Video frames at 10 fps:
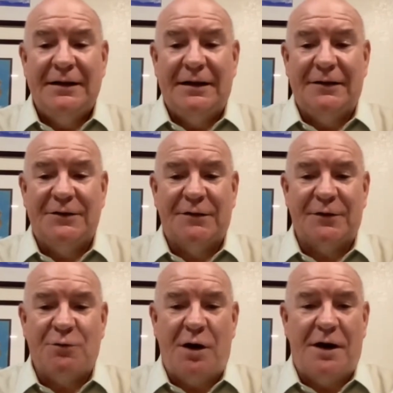
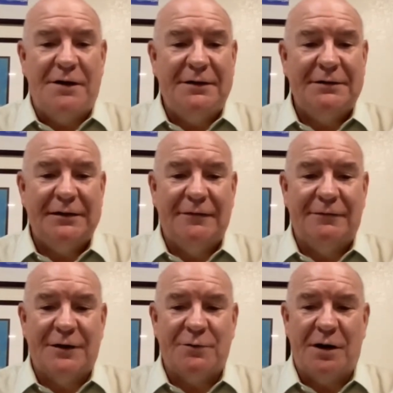surface water,
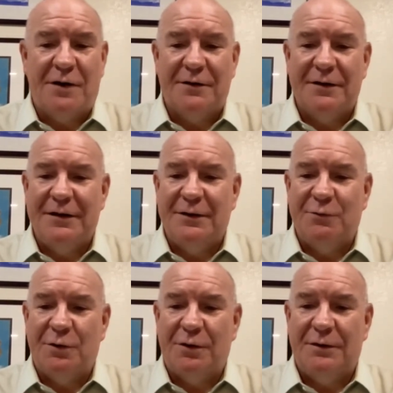fresh water in the
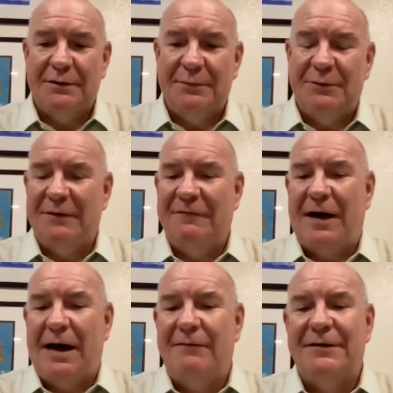world, between
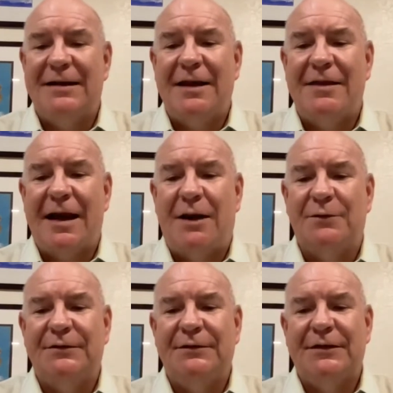5,000 and
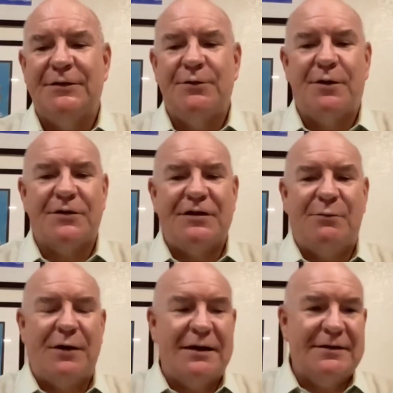10,000 historic
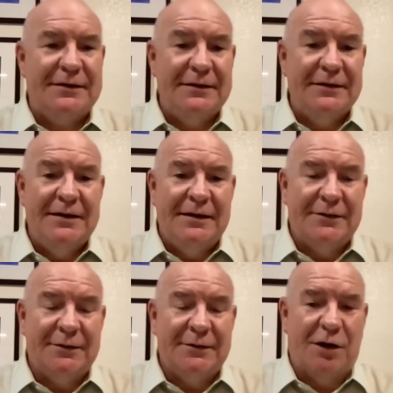shipwrecks.
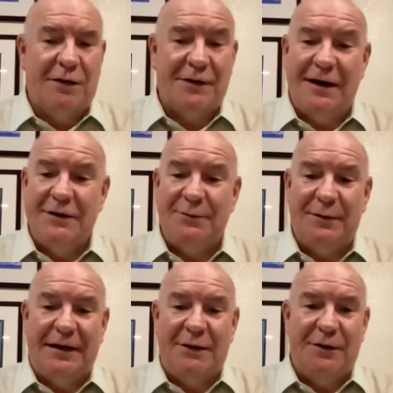It's a broad range,
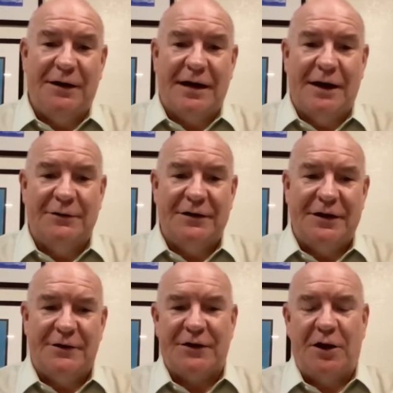but any way you count it,
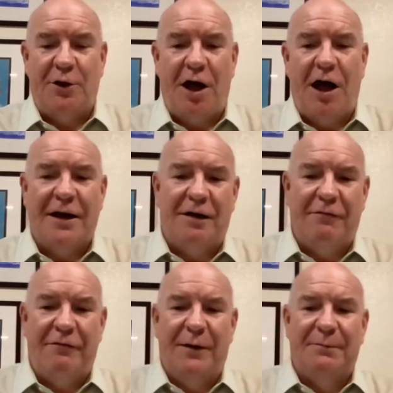there's a lot
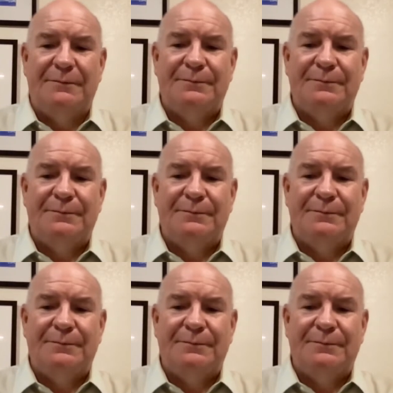of them.